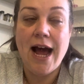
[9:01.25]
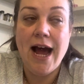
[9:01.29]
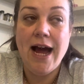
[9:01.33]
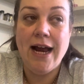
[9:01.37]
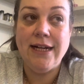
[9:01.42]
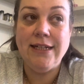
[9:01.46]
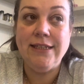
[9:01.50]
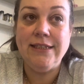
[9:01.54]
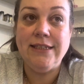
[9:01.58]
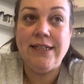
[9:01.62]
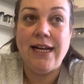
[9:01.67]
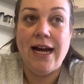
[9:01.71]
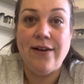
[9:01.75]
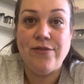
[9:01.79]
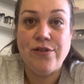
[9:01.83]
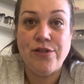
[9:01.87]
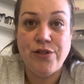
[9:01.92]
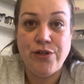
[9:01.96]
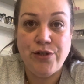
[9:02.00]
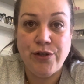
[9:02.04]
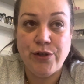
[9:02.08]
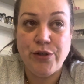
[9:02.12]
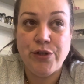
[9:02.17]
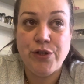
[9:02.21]
and I've
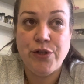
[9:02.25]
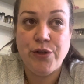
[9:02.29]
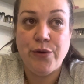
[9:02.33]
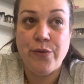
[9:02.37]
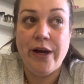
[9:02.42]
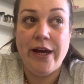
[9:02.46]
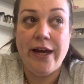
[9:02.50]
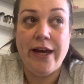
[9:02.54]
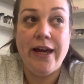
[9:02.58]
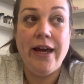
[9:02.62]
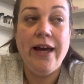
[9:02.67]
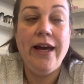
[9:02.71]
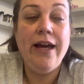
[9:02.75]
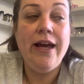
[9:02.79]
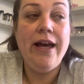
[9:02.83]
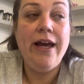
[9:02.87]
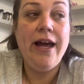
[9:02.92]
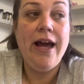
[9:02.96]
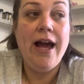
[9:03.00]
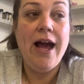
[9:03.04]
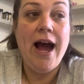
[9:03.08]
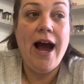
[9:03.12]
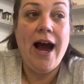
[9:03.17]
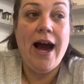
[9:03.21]
stuck to it,
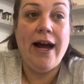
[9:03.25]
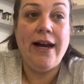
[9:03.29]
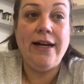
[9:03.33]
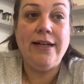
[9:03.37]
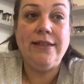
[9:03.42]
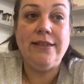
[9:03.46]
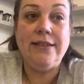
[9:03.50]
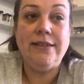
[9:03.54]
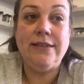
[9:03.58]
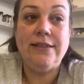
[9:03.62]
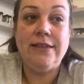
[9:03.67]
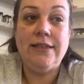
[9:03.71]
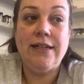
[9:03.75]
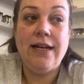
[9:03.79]
and